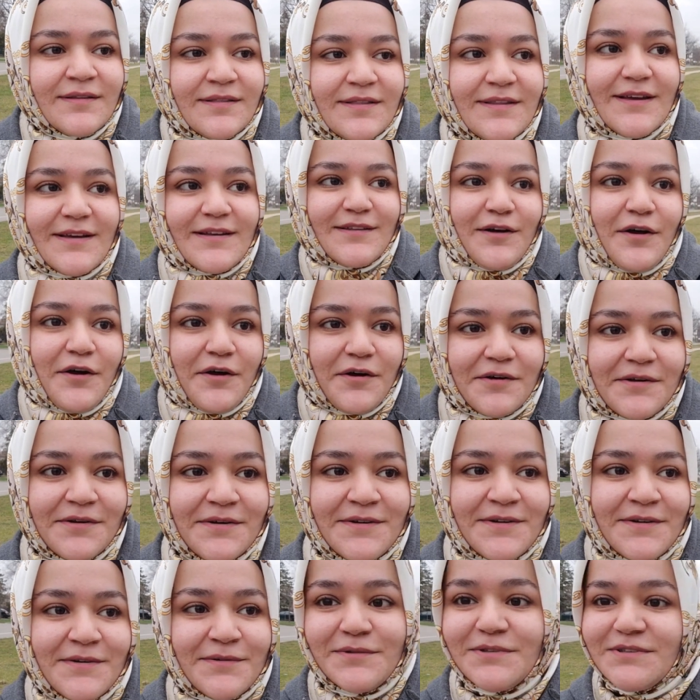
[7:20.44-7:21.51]
TikTok,
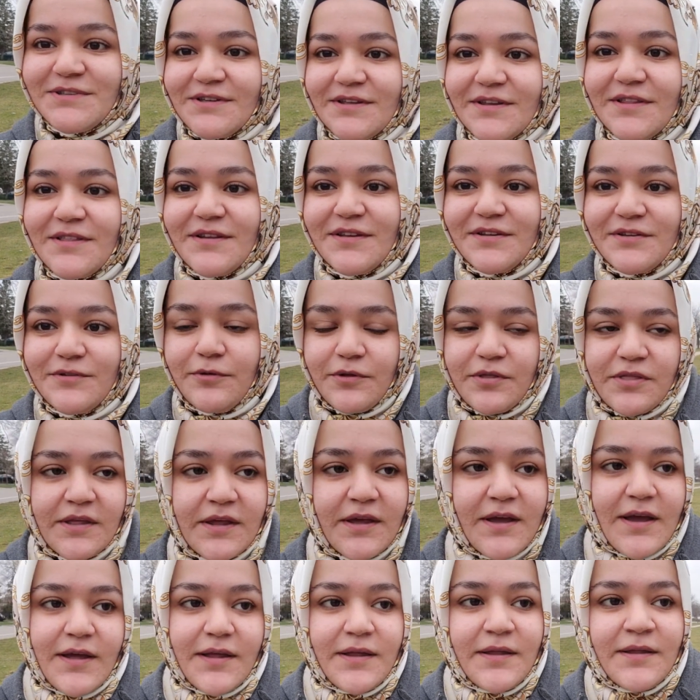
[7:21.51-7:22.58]
which is
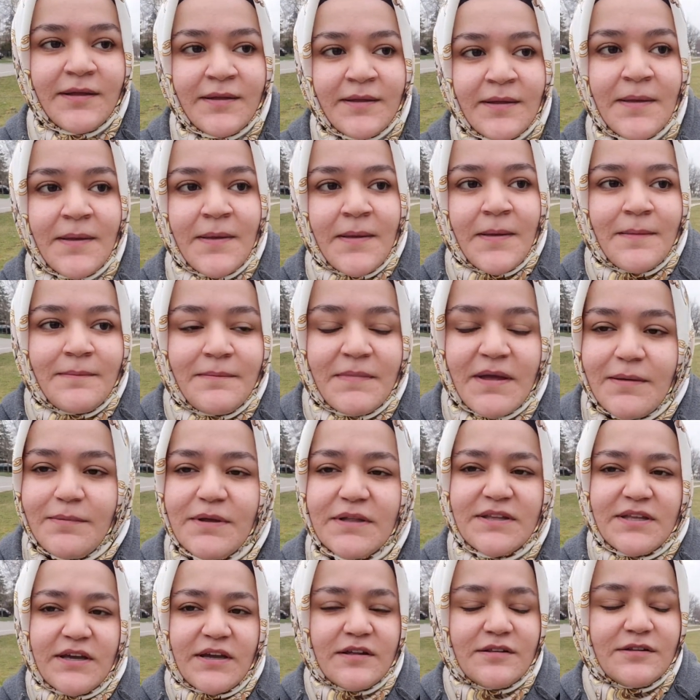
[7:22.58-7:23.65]
interesting. Maybe
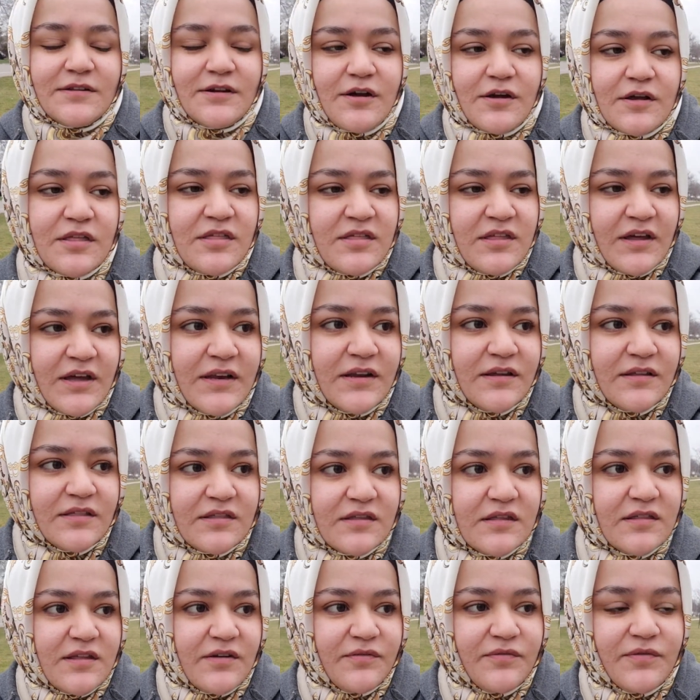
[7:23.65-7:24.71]
TikTok settings
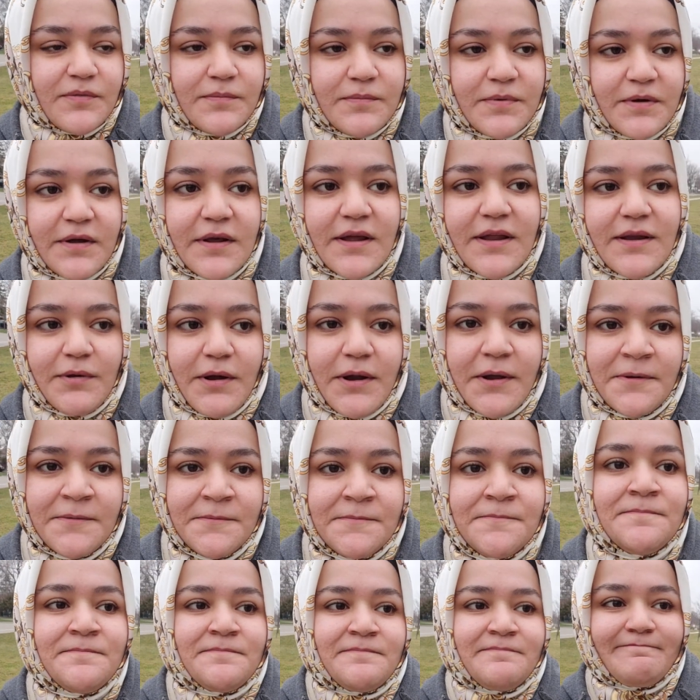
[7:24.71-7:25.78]
is different, but anyway,
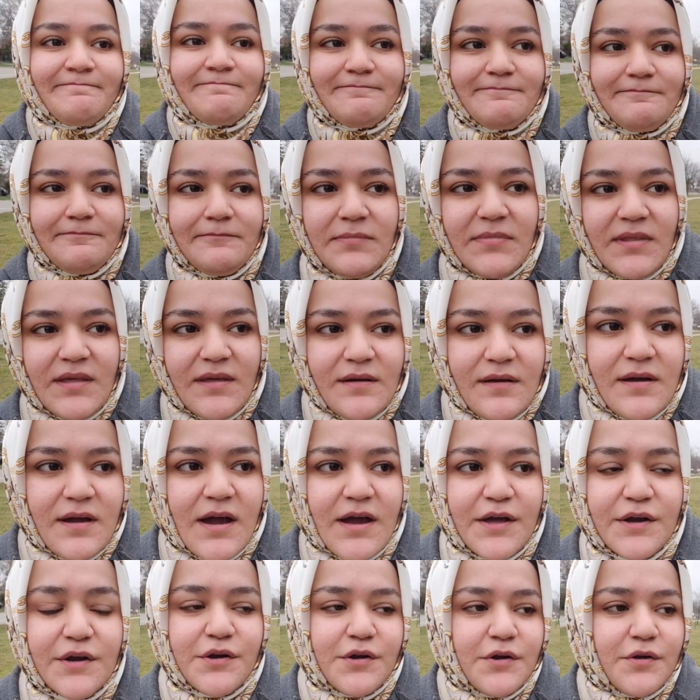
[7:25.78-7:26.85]

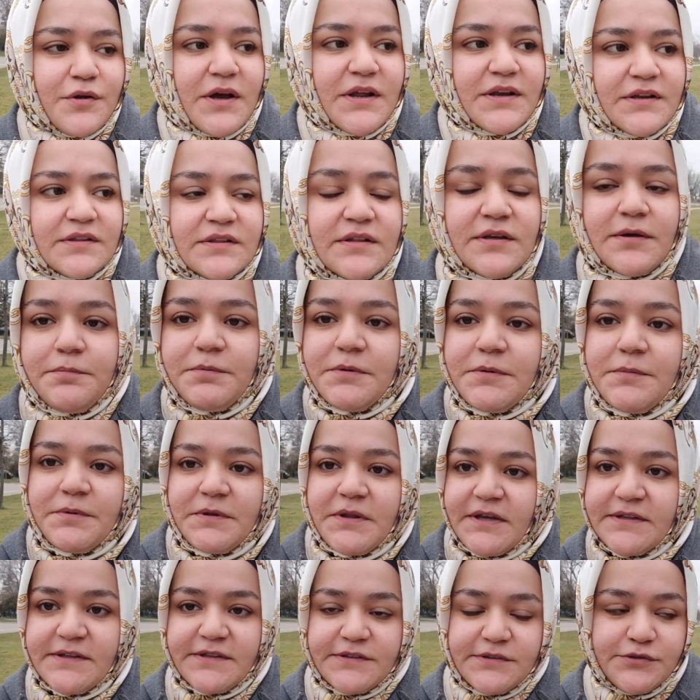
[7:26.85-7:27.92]
I don't know. I didn't tell people
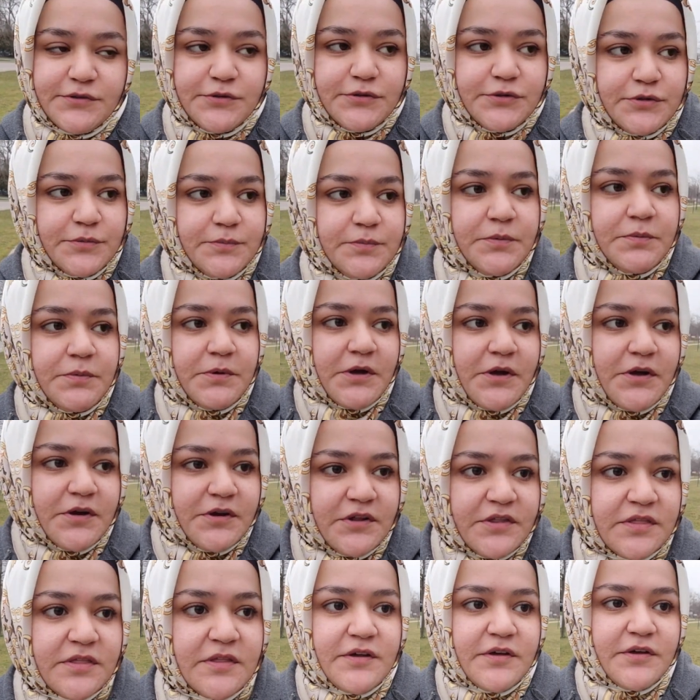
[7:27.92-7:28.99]
I did YouTube, to be
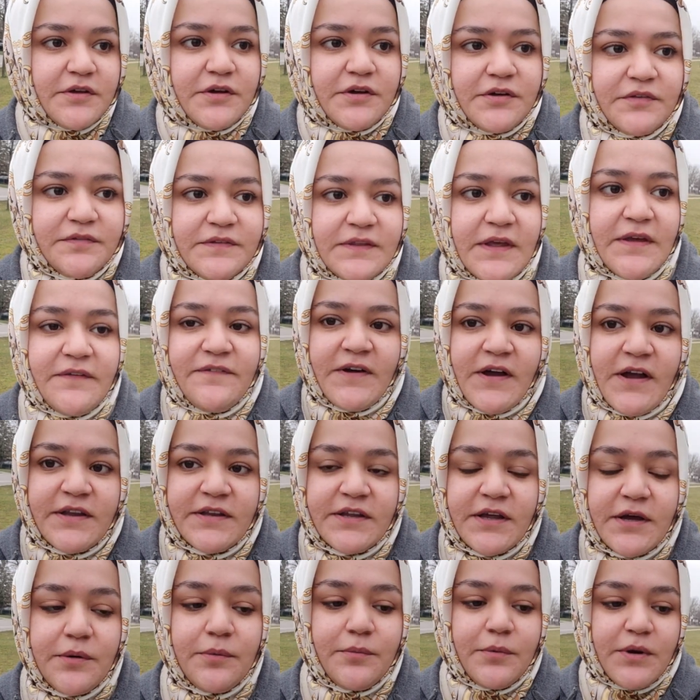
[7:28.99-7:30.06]
honest. If they find
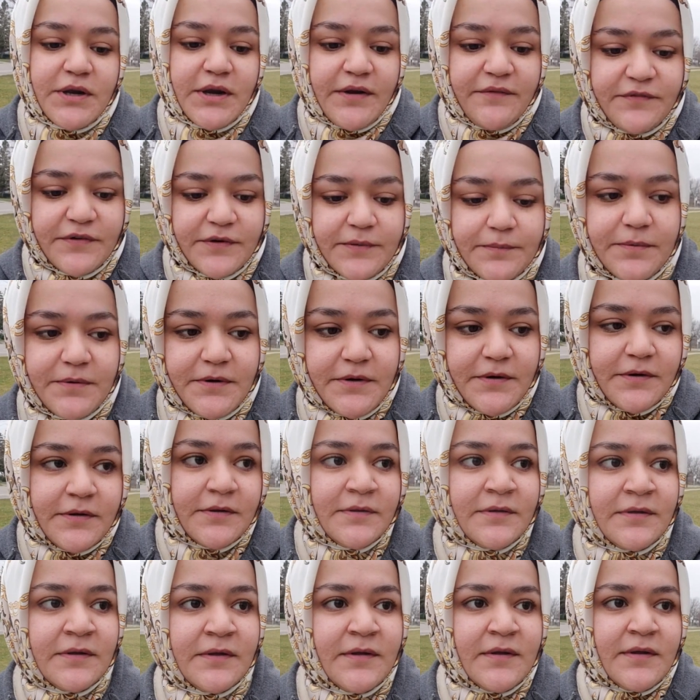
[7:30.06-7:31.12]
out, whatever, but
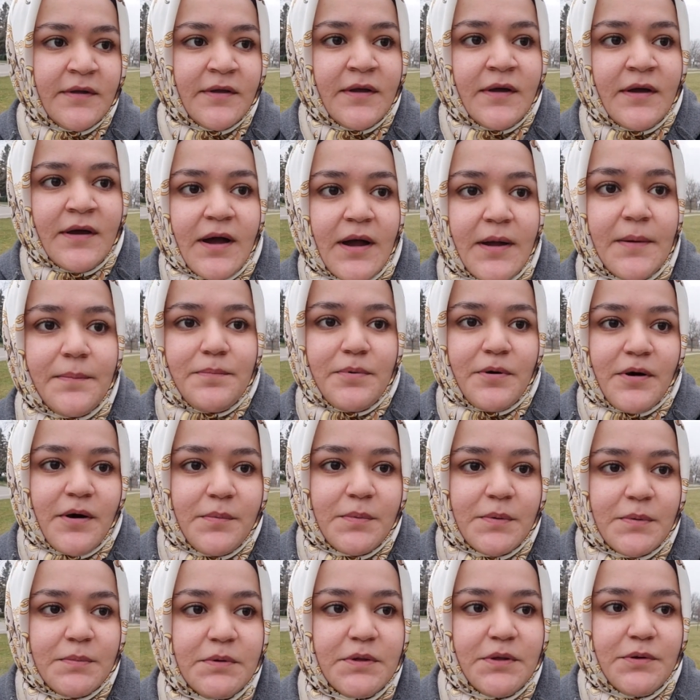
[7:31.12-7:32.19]
I
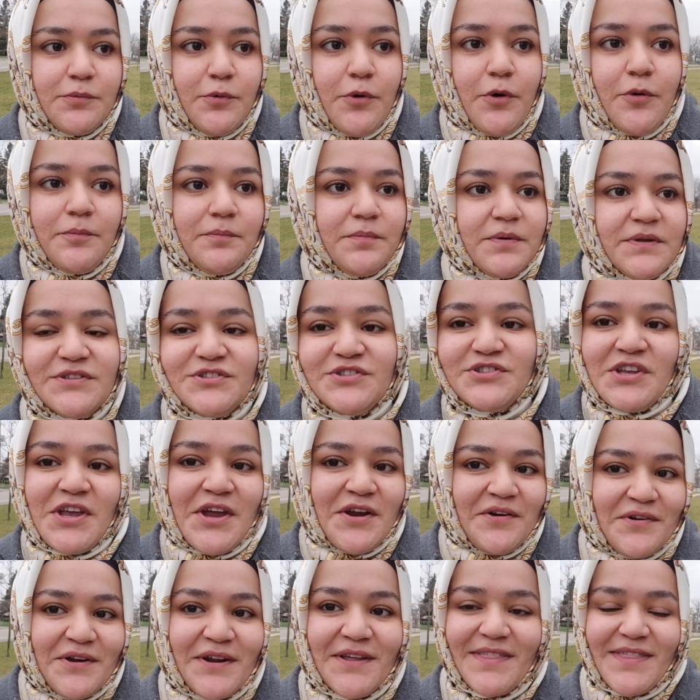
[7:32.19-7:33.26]
probably won't be
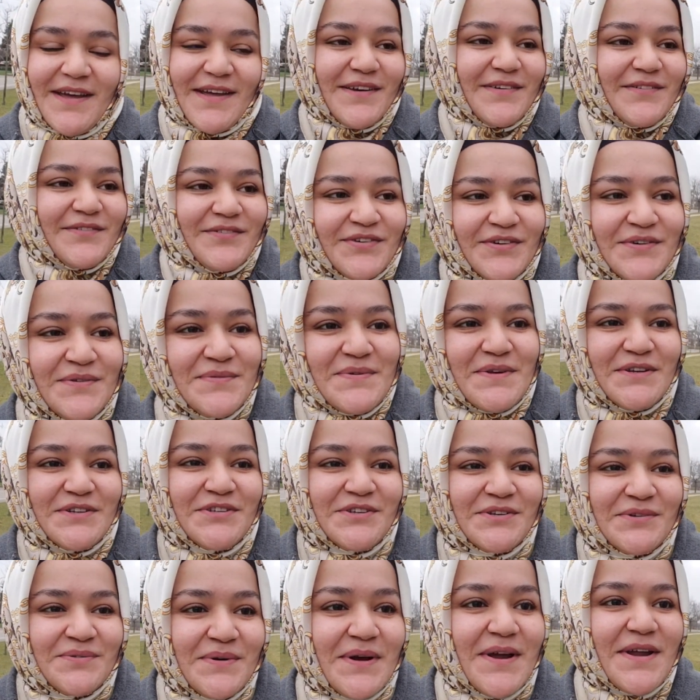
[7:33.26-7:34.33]
sharing that
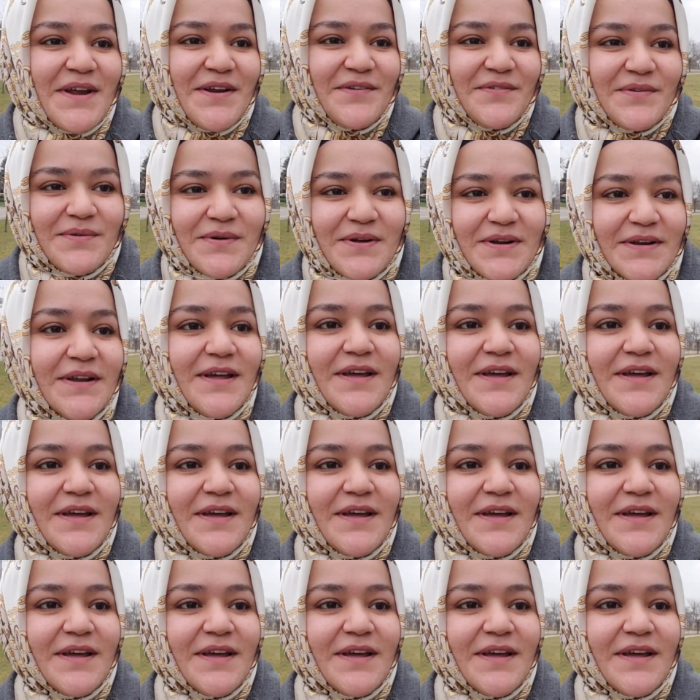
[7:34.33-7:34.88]
information with everyone.